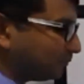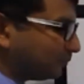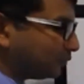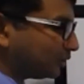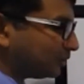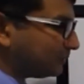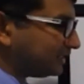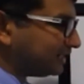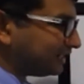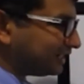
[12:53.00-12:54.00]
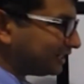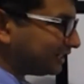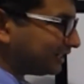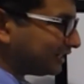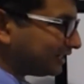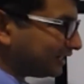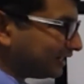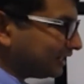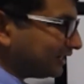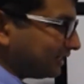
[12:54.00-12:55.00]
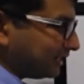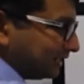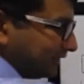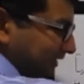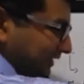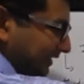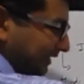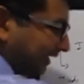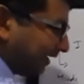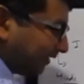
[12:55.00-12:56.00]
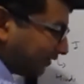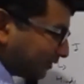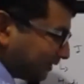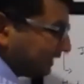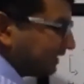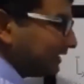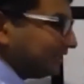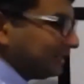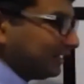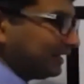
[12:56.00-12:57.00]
Would it be likha or likhi?